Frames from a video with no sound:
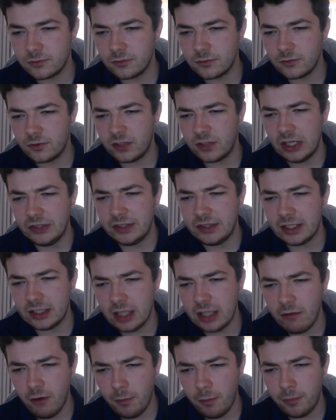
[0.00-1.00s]
Celtic and
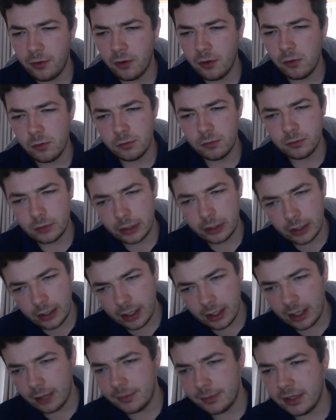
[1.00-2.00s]
Liverpool.
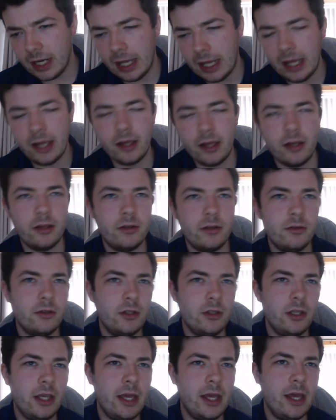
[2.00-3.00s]

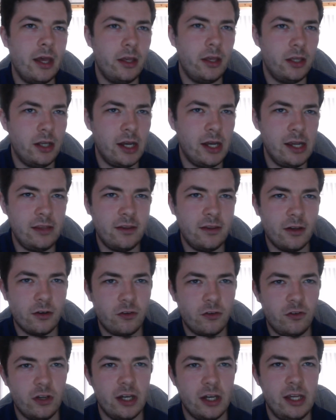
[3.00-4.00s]
Yeah, United are
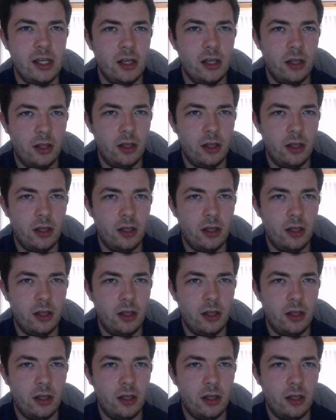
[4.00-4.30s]
shite.